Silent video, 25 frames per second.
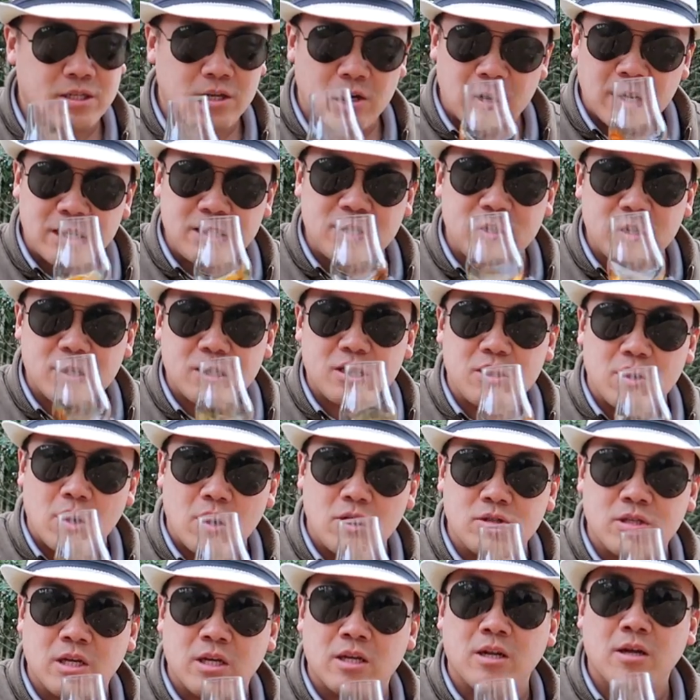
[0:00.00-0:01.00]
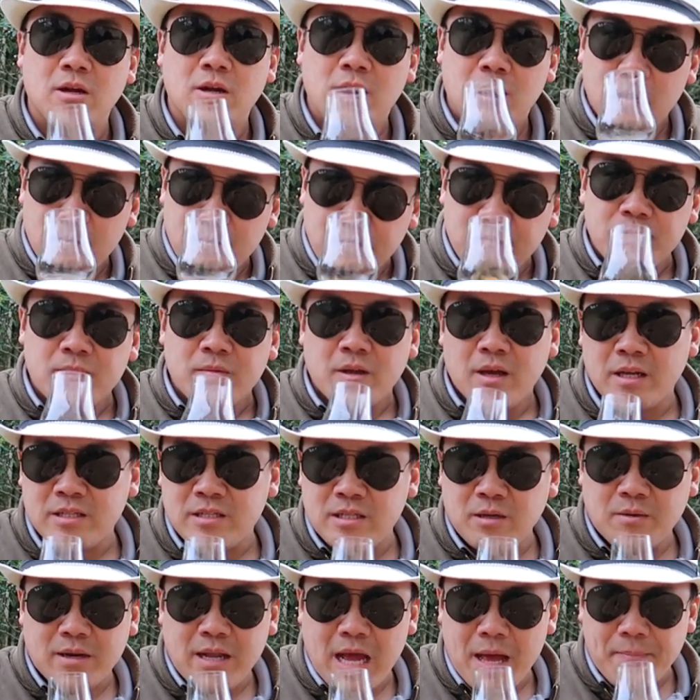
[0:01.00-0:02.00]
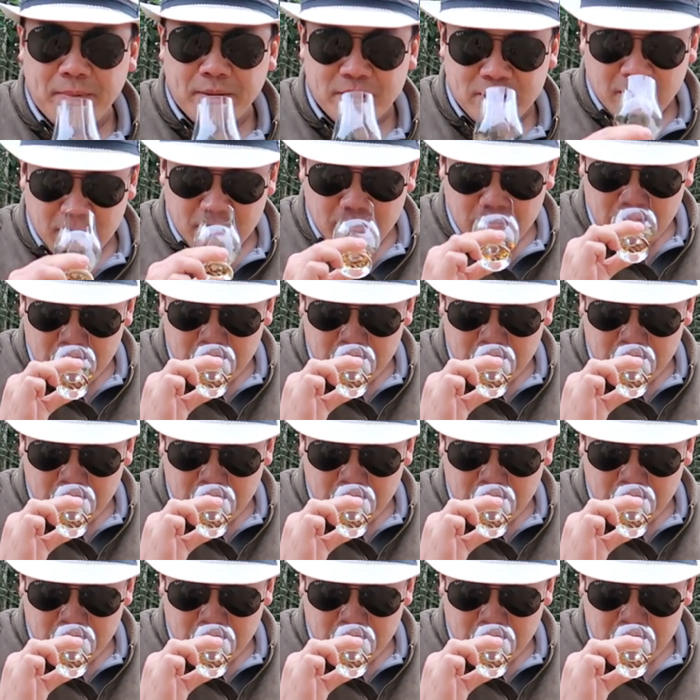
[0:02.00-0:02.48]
So let's just nose it and see what happens.